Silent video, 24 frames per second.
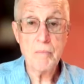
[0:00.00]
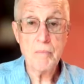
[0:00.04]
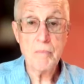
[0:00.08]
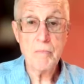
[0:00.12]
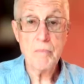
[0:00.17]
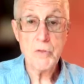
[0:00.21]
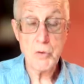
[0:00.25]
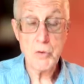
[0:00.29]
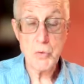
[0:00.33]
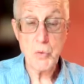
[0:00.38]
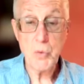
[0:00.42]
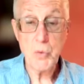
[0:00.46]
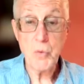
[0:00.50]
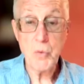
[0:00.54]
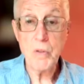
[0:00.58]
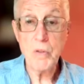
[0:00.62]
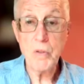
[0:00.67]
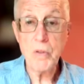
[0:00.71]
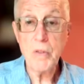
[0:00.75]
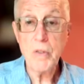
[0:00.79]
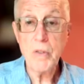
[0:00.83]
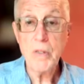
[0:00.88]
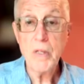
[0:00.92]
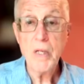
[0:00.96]

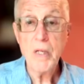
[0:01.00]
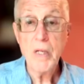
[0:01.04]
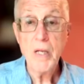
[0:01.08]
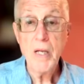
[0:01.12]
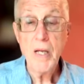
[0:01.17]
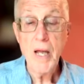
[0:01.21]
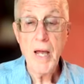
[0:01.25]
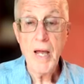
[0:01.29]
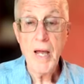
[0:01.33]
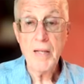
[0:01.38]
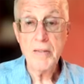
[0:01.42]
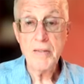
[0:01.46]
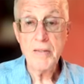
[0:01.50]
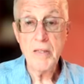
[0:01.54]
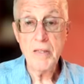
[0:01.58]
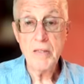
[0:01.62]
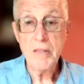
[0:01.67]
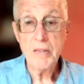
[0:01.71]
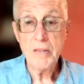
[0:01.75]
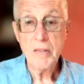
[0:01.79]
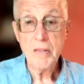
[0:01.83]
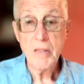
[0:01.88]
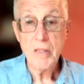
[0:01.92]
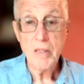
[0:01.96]
store, and
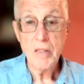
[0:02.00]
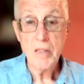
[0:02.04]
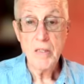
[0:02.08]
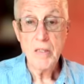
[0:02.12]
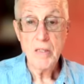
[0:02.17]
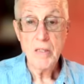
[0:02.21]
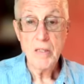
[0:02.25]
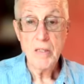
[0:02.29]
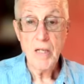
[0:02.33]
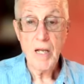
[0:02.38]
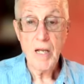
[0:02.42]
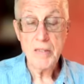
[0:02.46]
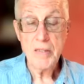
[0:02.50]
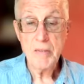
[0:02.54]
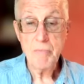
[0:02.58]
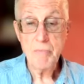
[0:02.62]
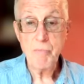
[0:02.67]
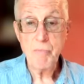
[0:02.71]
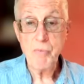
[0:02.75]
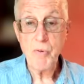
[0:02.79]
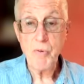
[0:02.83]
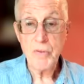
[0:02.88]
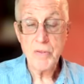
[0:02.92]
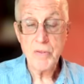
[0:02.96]
that had
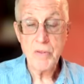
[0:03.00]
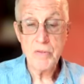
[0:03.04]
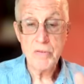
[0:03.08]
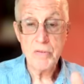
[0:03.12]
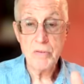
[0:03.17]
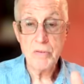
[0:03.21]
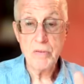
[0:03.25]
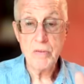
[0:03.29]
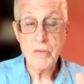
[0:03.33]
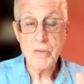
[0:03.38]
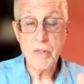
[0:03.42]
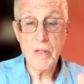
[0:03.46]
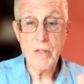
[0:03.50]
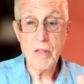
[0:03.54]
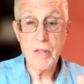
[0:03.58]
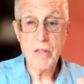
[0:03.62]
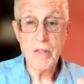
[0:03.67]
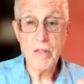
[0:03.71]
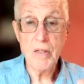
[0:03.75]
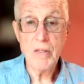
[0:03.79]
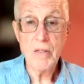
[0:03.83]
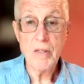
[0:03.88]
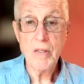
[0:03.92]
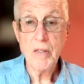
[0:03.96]
brought
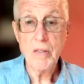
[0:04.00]
the